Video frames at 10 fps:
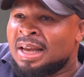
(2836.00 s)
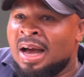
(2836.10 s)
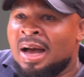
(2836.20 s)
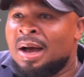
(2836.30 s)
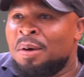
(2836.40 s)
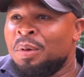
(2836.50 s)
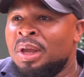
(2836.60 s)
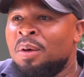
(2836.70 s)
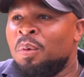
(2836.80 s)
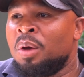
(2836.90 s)
Yeah.
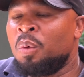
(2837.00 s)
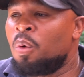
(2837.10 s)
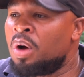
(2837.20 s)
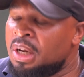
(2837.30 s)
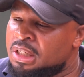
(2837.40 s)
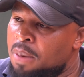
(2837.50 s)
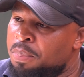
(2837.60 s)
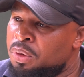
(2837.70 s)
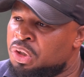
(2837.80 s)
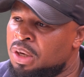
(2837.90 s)
We won the
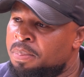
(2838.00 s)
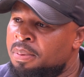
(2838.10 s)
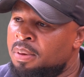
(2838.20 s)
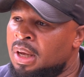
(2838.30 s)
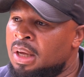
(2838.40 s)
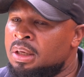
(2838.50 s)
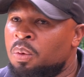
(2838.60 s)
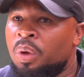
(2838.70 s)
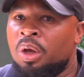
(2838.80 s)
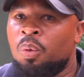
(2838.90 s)
championship
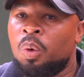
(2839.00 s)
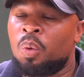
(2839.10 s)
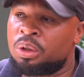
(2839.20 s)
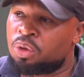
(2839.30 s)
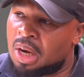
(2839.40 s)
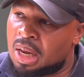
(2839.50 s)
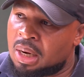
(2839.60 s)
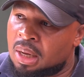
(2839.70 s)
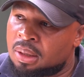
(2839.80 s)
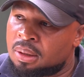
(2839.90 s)
and we went to
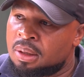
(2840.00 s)
London.